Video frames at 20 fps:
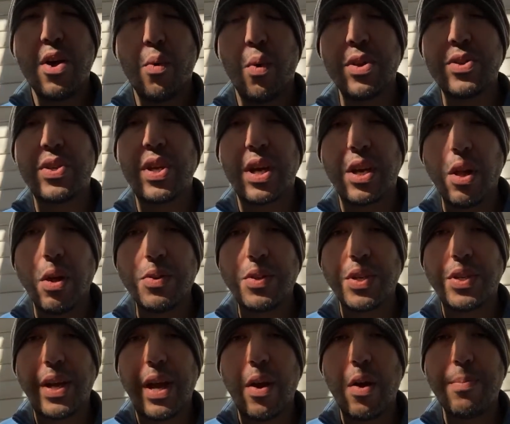What's the
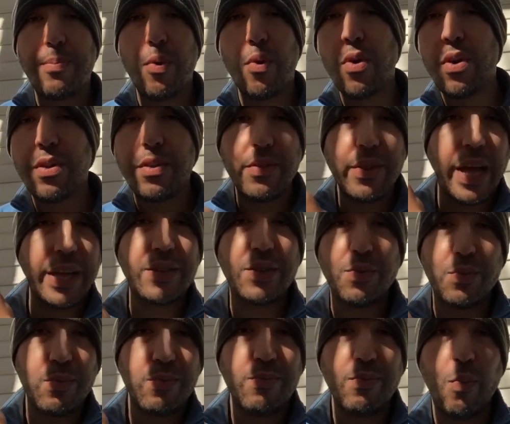closest airport? That's
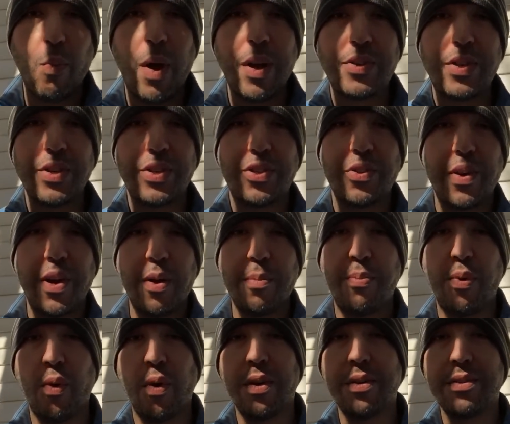Westchester
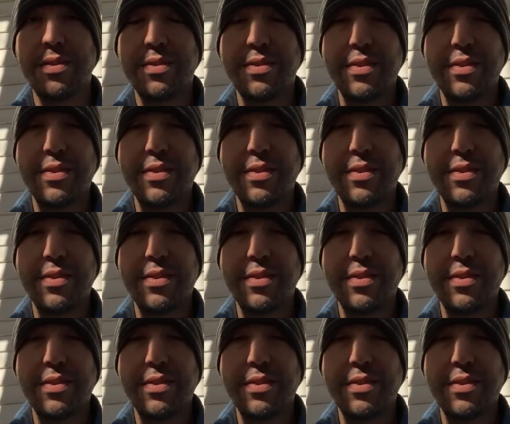Airport.